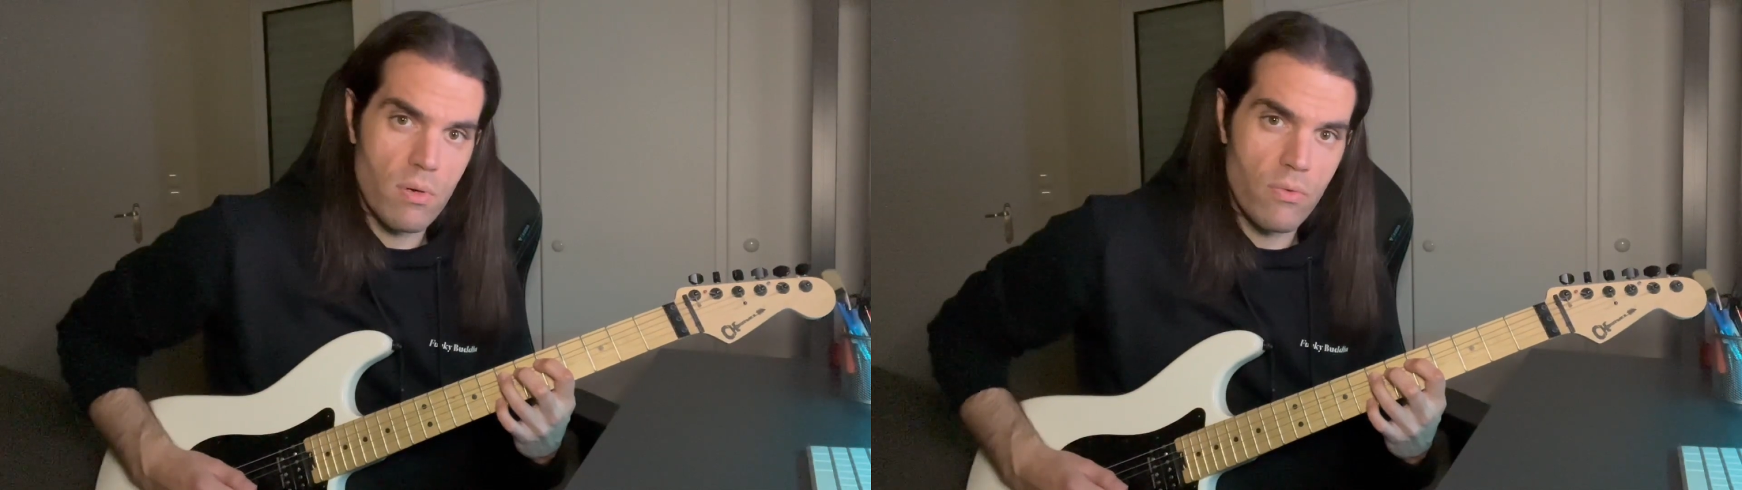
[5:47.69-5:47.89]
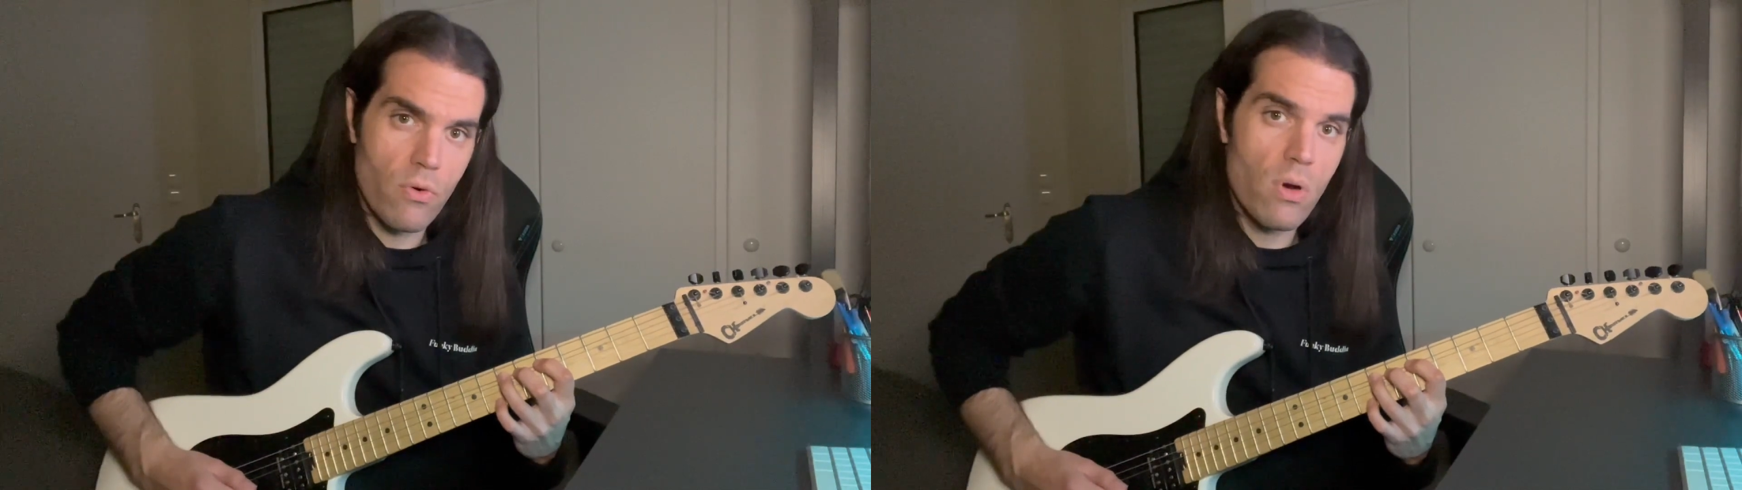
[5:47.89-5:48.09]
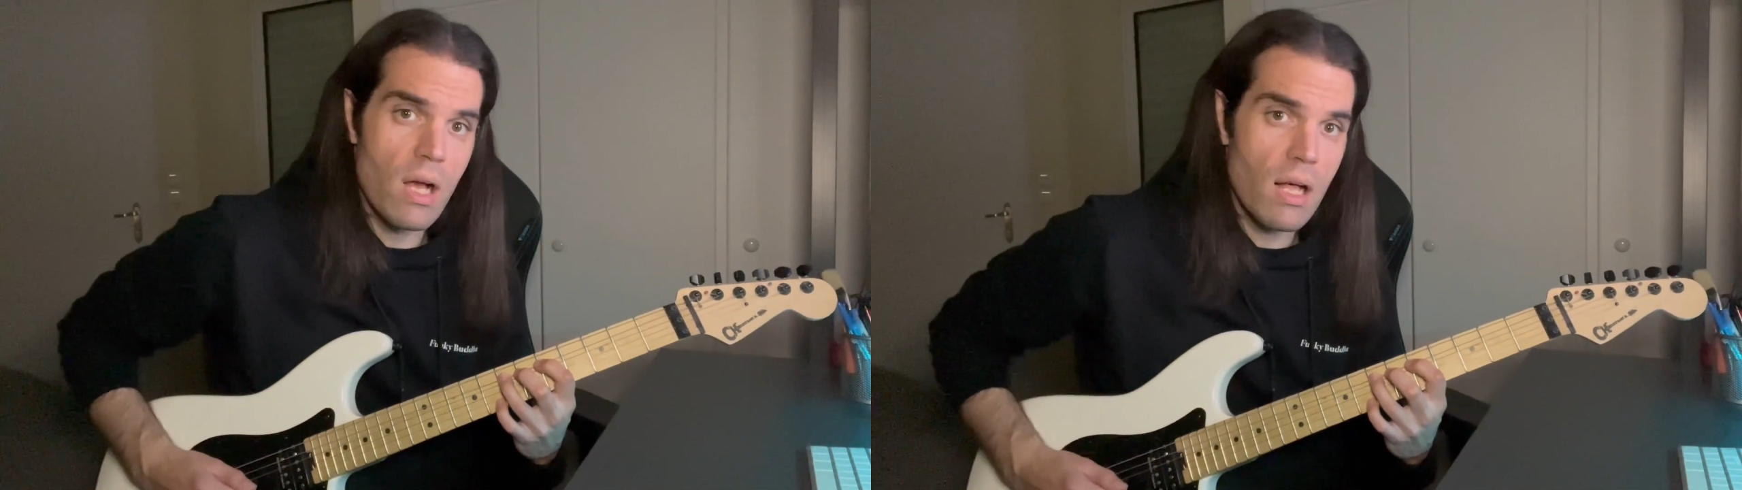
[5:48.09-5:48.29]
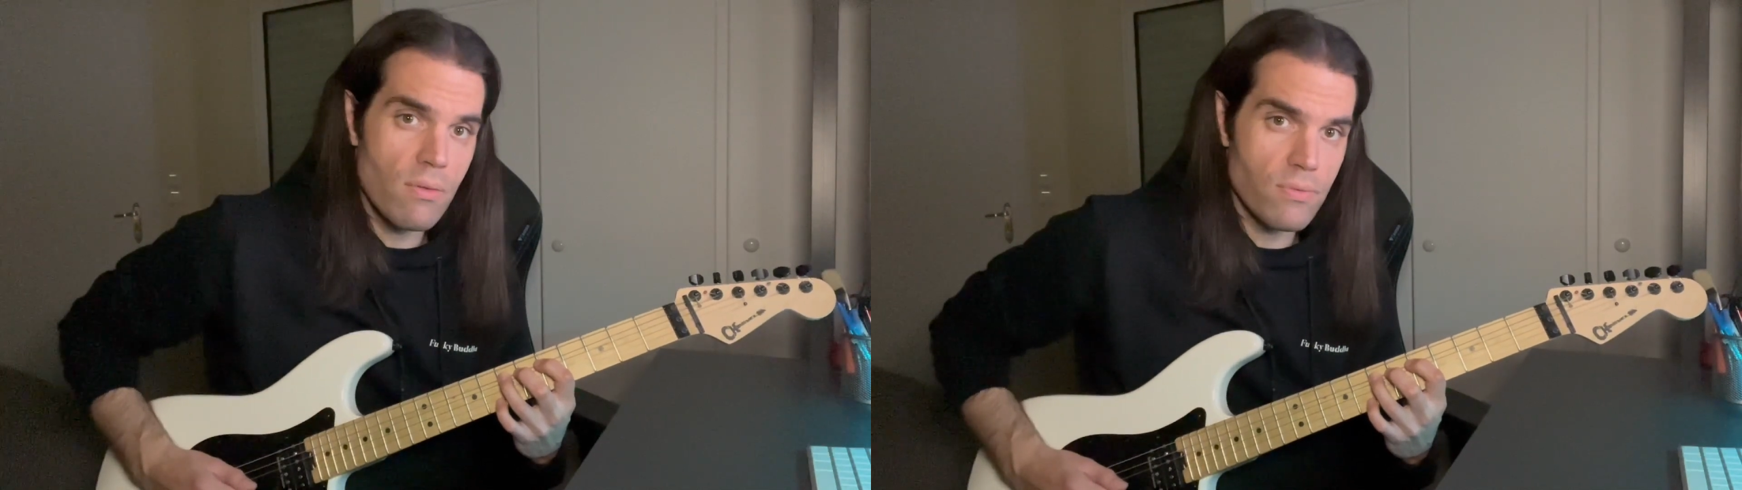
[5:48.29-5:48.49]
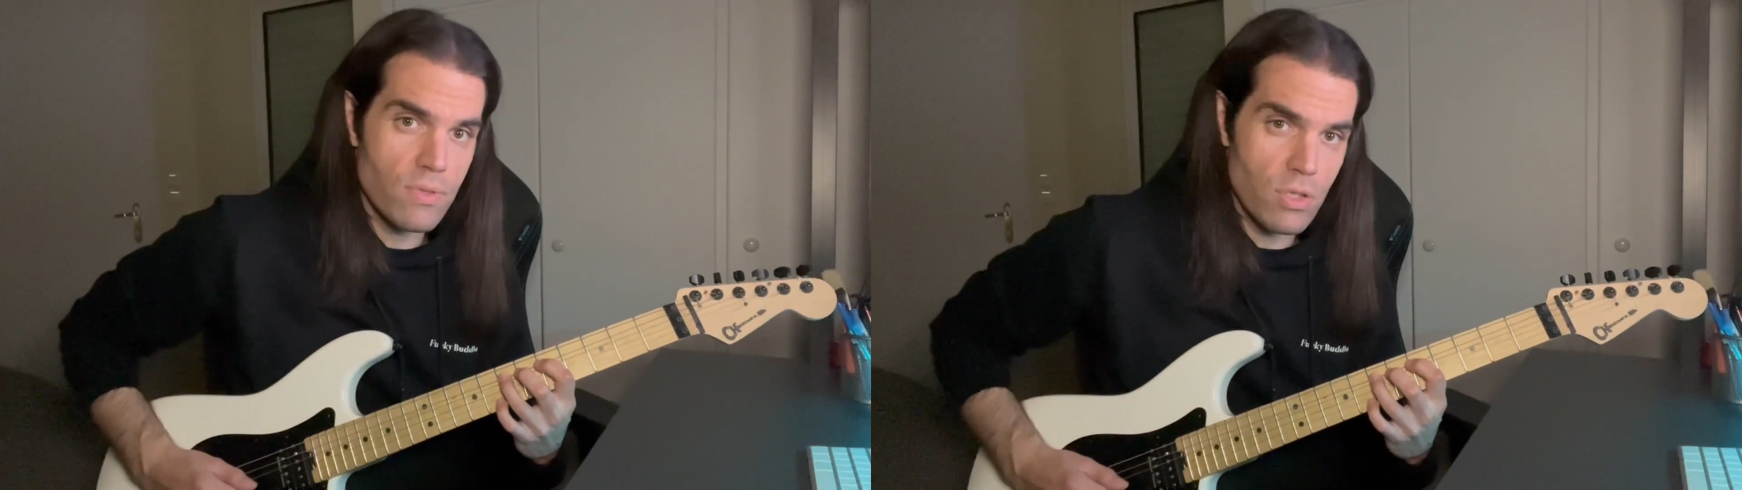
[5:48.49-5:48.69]
4
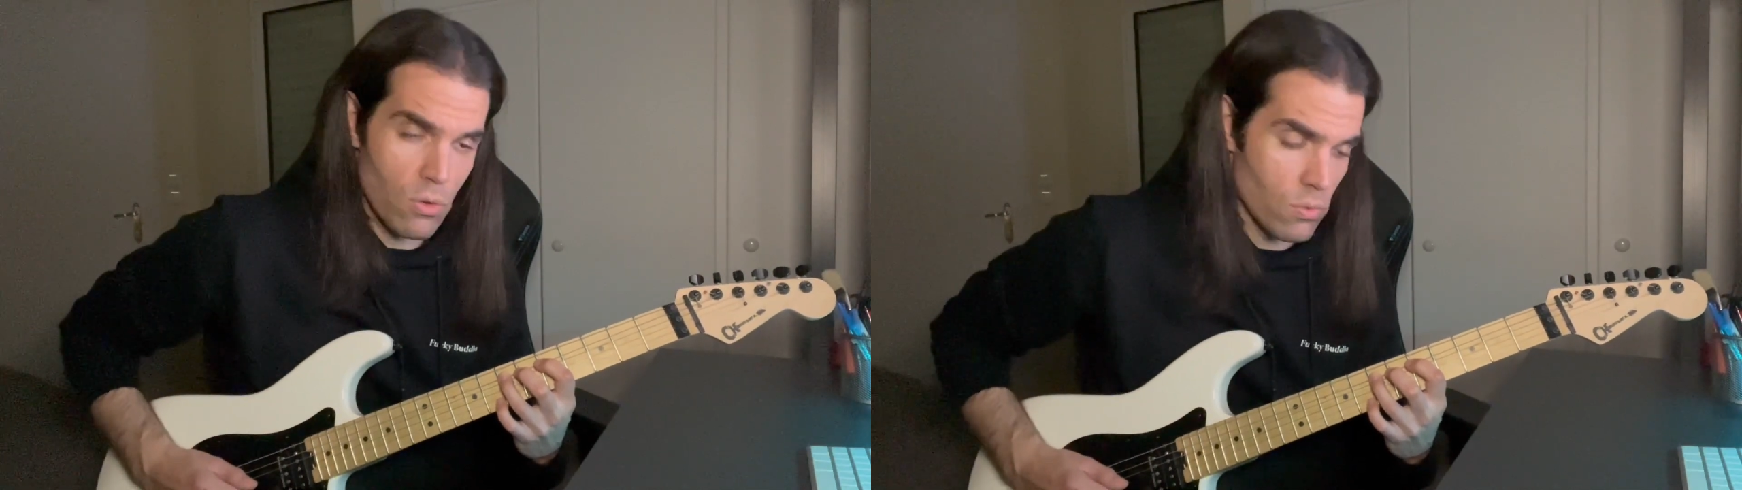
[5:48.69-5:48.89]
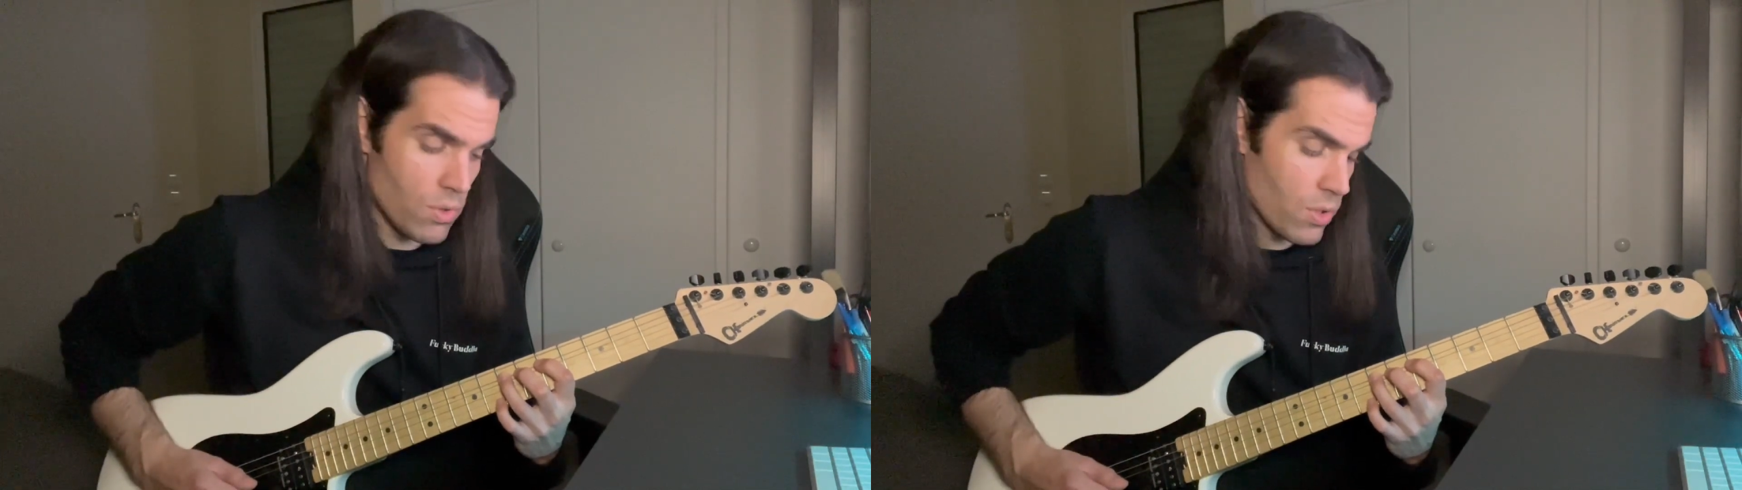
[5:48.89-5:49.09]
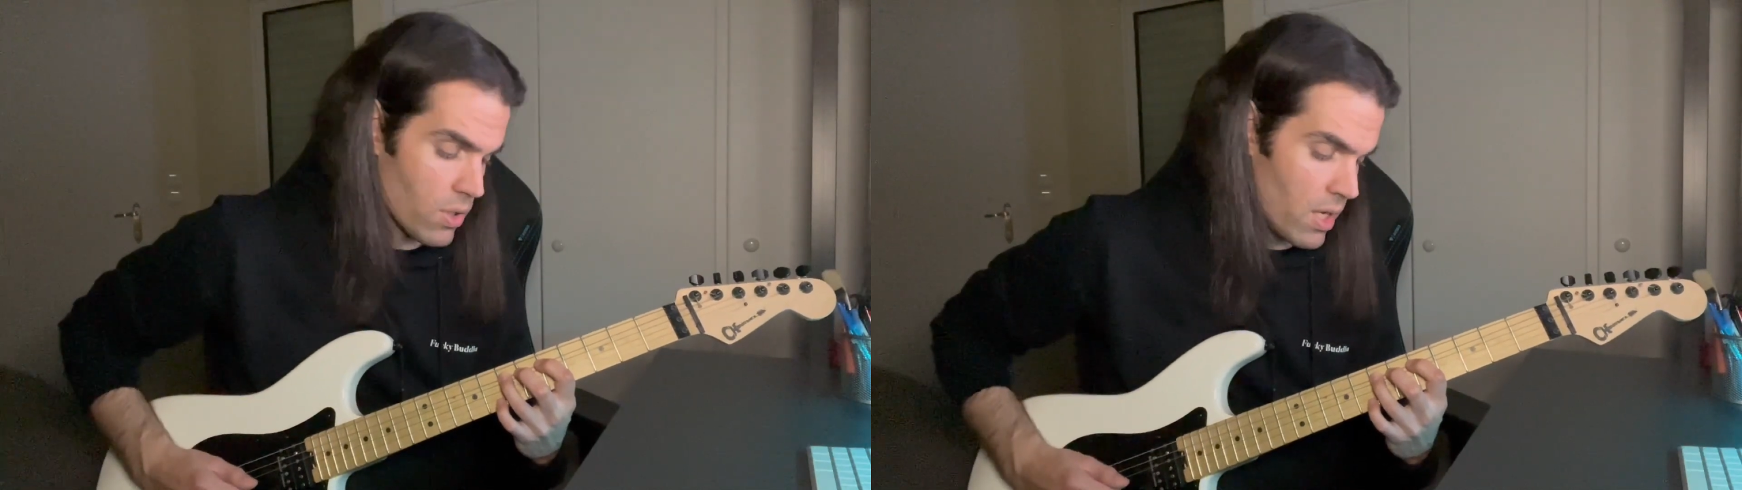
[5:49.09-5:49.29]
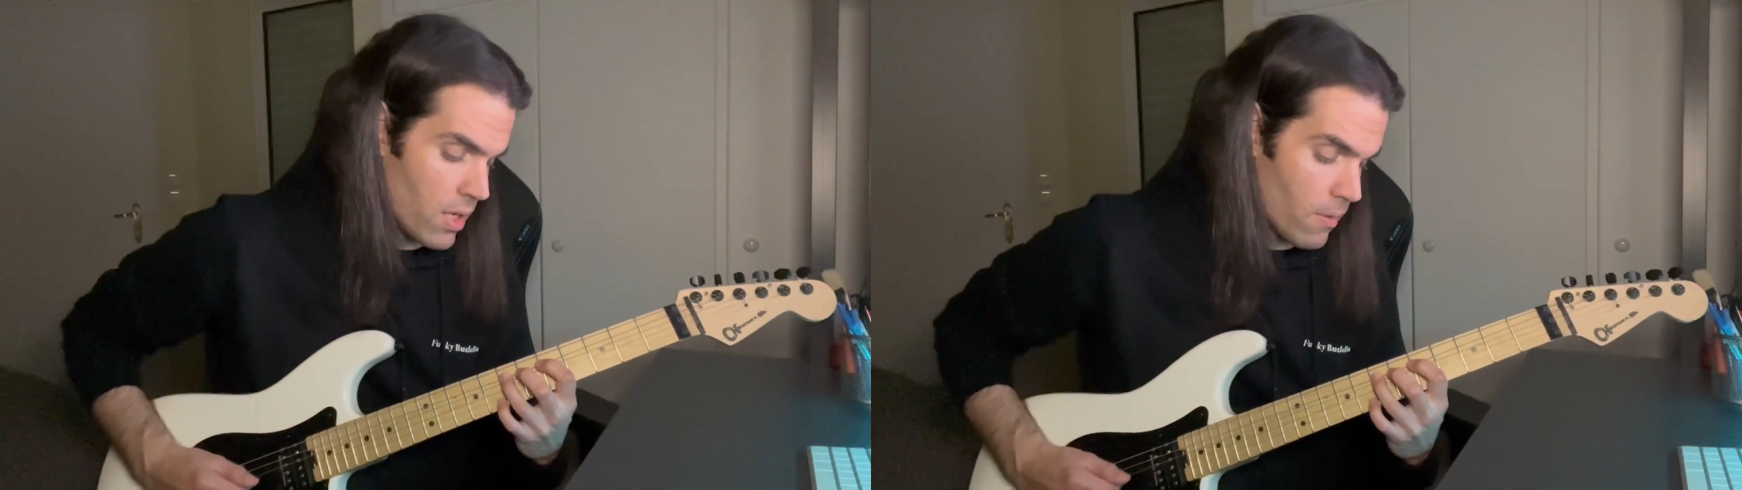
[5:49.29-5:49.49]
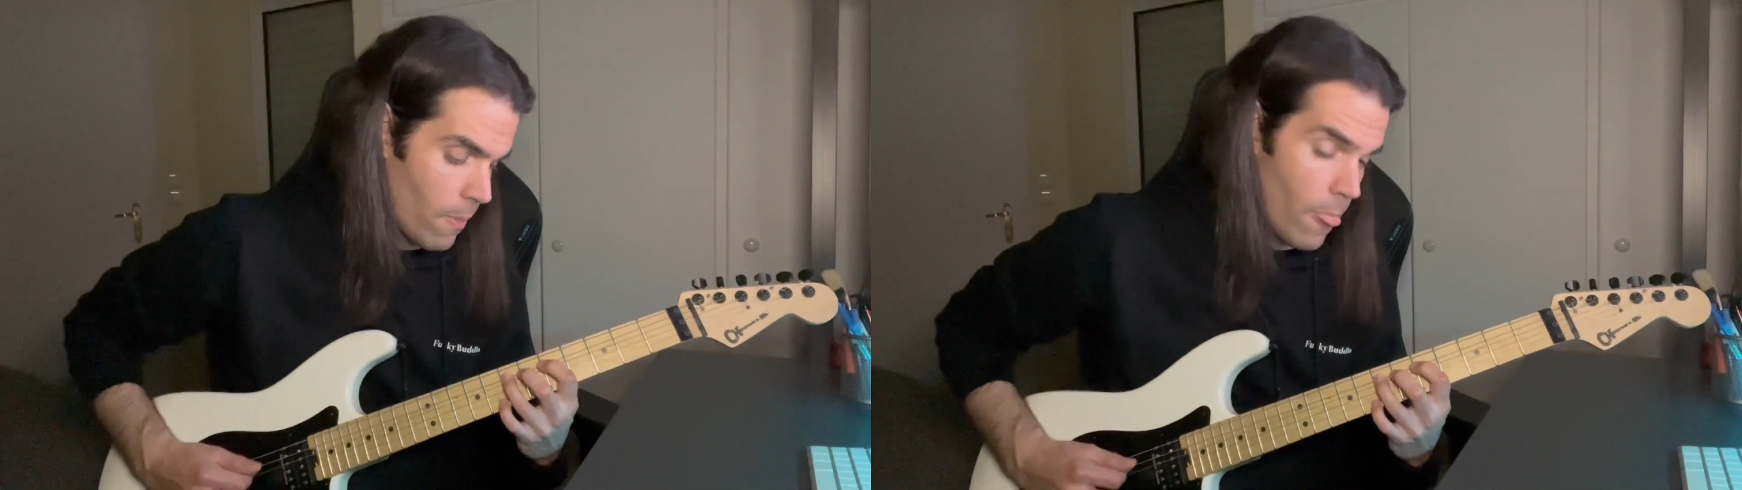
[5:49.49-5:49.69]
half tones, okay?